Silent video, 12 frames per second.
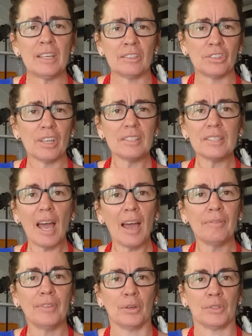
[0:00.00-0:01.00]
just to
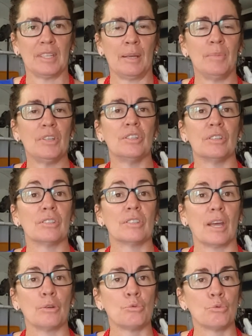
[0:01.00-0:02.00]
have those images
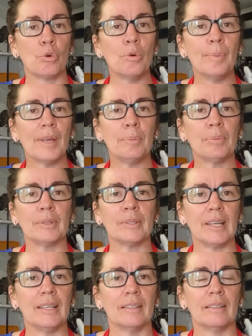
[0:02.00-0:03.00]
that draw people
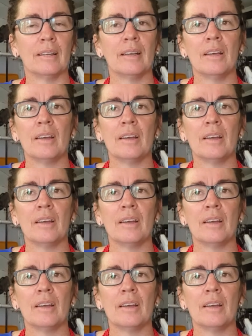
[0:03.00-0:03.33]
in.